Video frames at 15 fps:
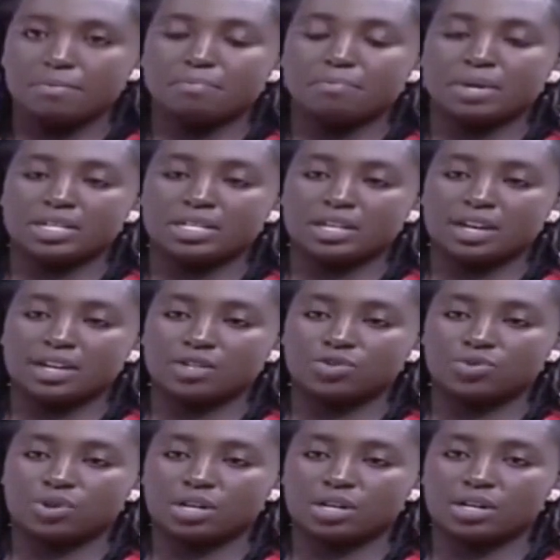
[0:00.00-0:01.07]
but
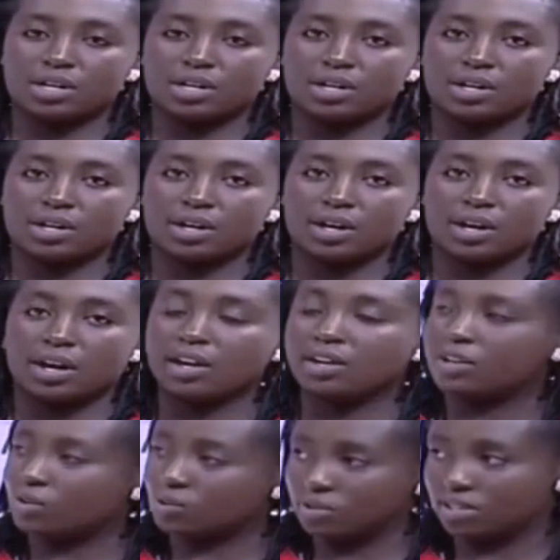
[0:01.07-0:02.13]
can't work
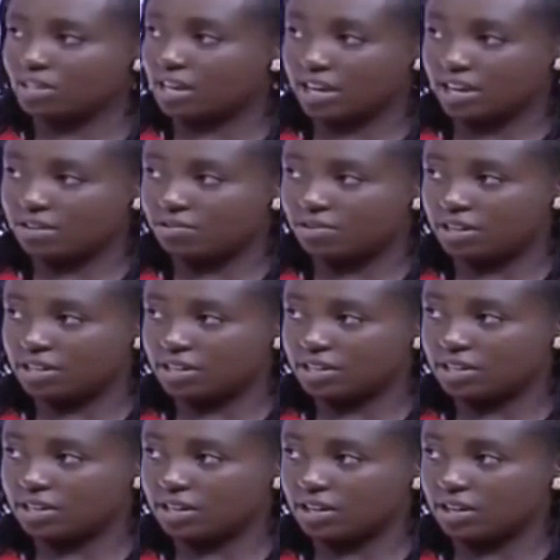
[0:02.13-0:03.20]
around the eight
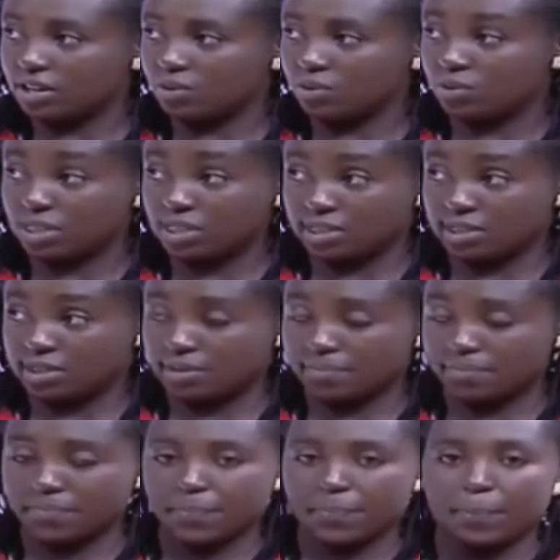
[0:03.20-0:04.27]
feet width
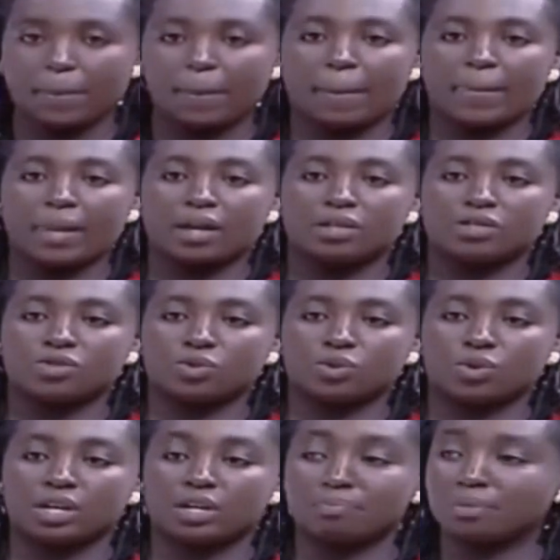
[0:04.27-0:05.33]

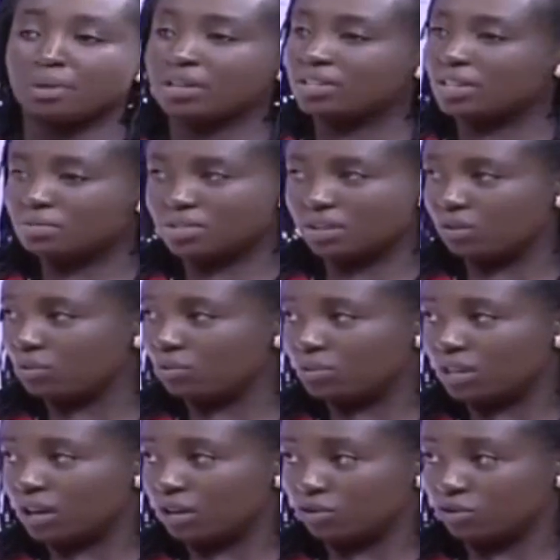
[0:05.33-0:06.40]
so it, it comes along
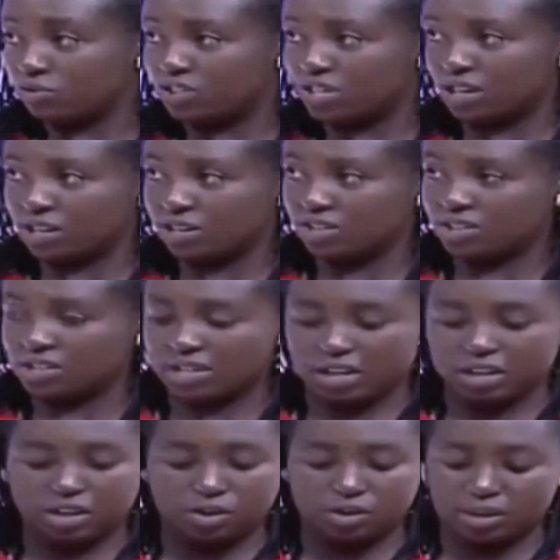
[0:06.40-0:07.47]
with a lot of challenges.
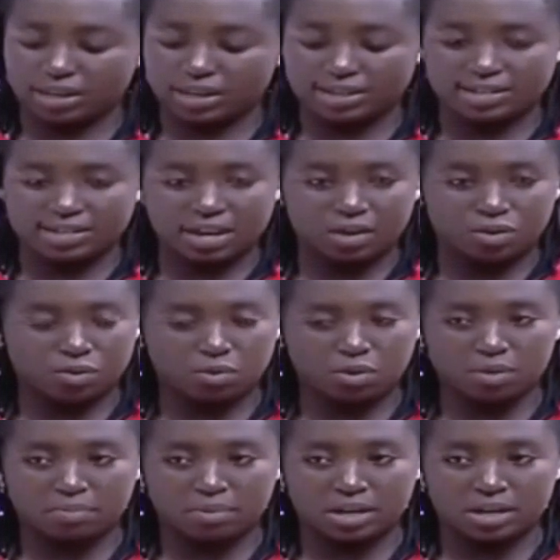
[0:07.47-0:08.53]
Like mm-hmm. you'll get a
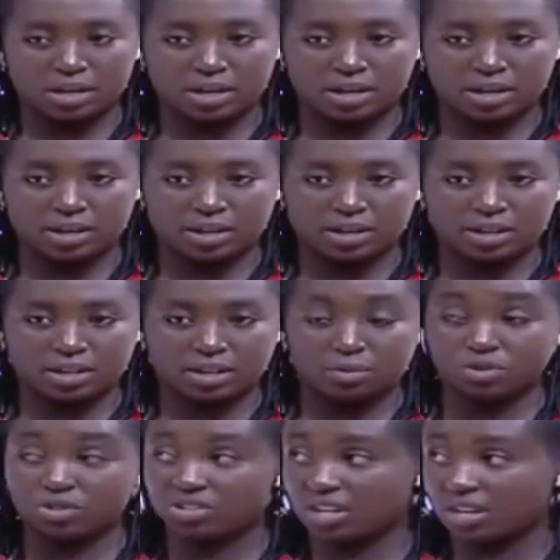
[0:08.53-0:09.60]
normal bed, the
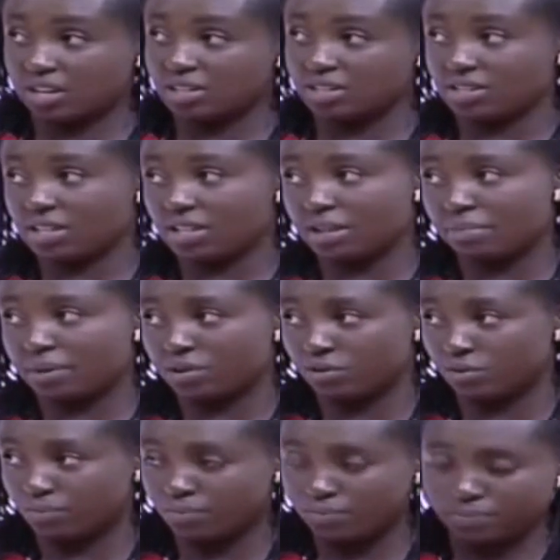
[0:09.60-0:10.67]
most challenge is in the
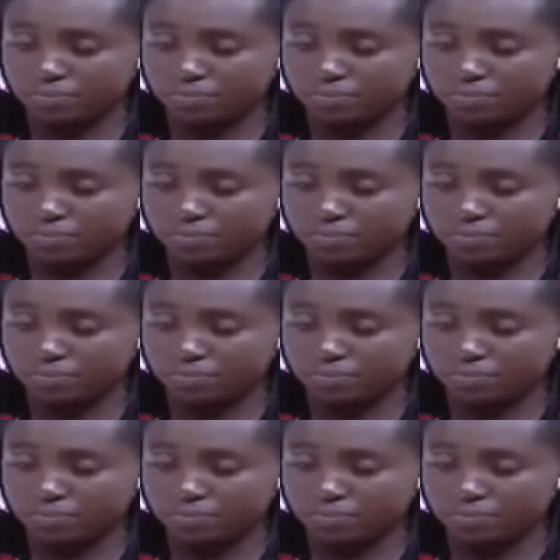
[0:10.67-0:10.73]
bedroom.